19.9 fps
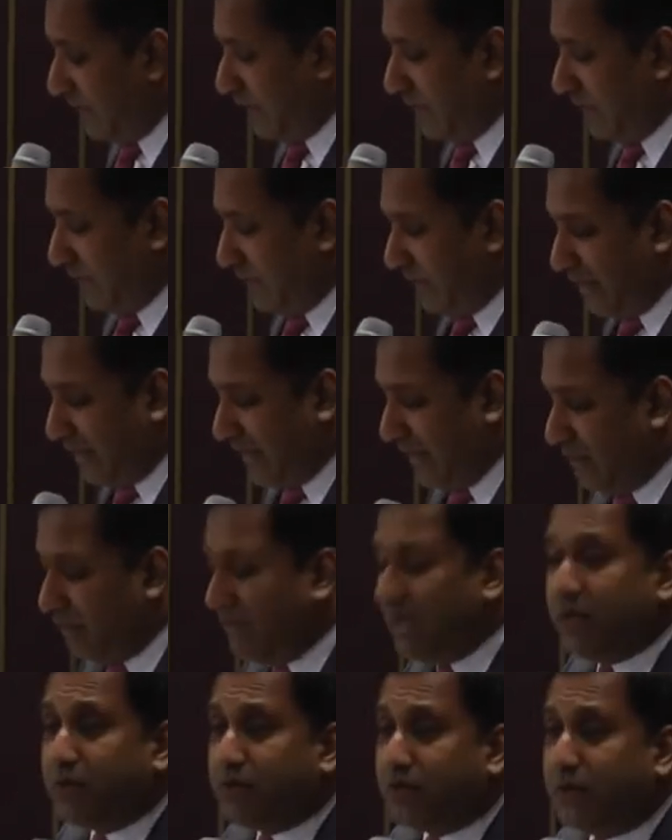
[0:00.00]
Uh, let
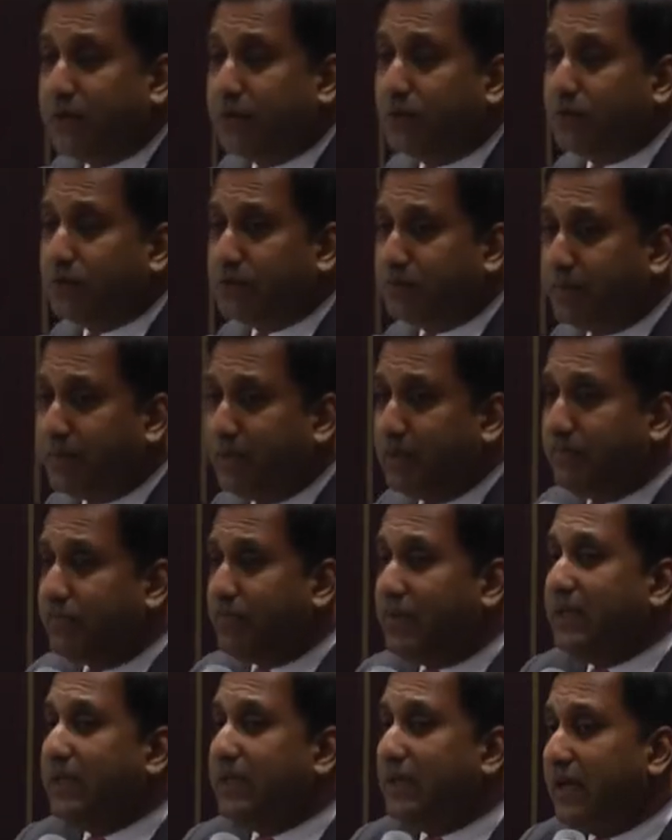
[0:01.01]
me introduce
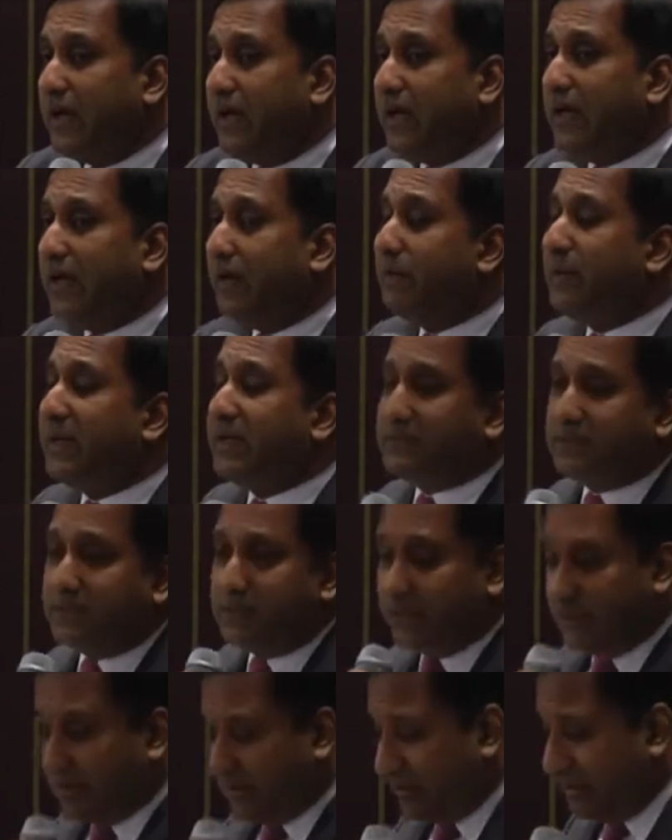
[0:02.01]
briefly uh,
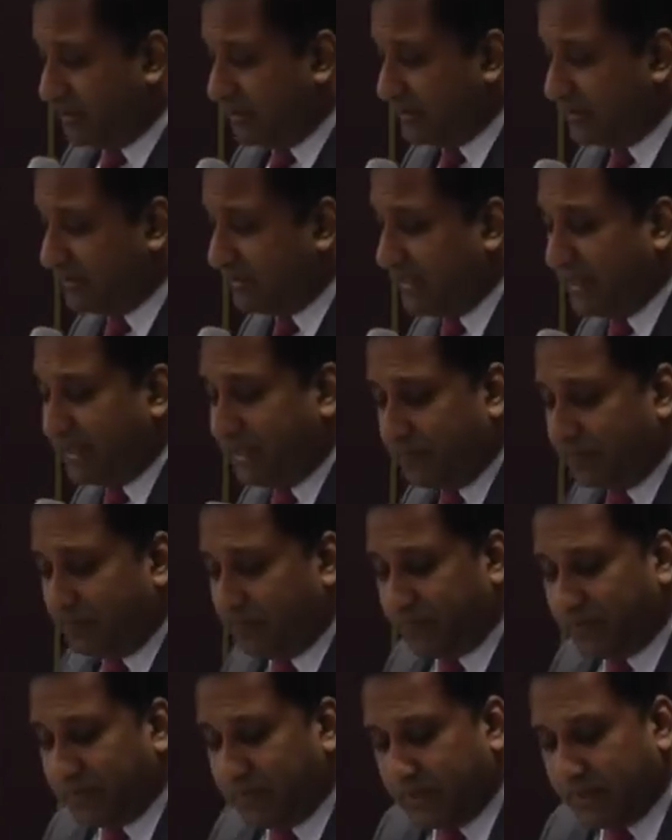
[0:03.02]
Ambassador Ronen Sen.
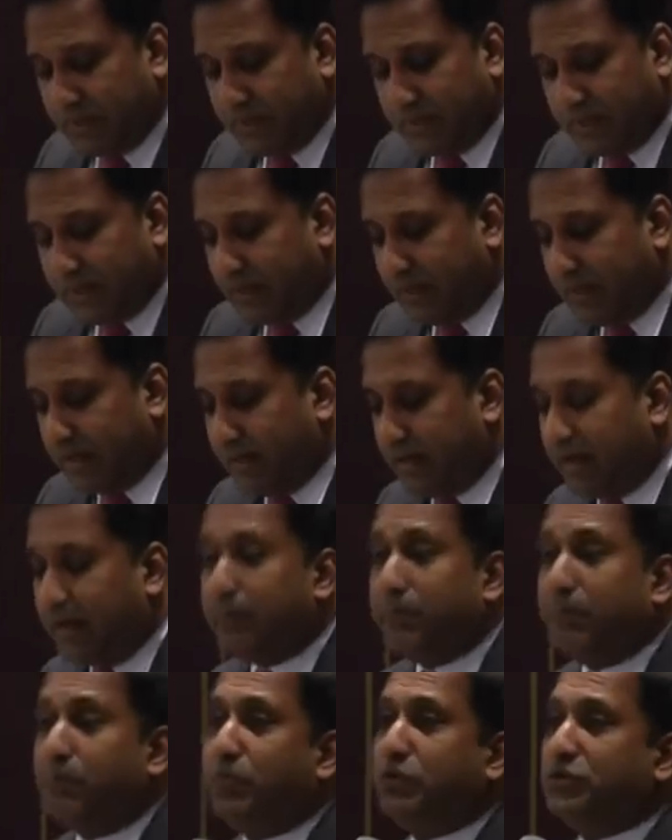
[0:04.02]
Uh,
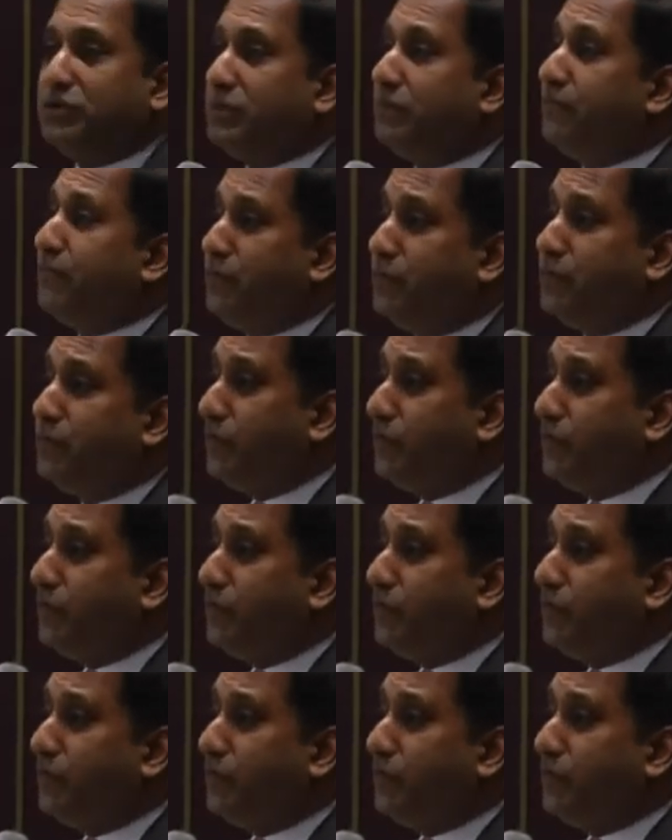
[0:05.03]
most of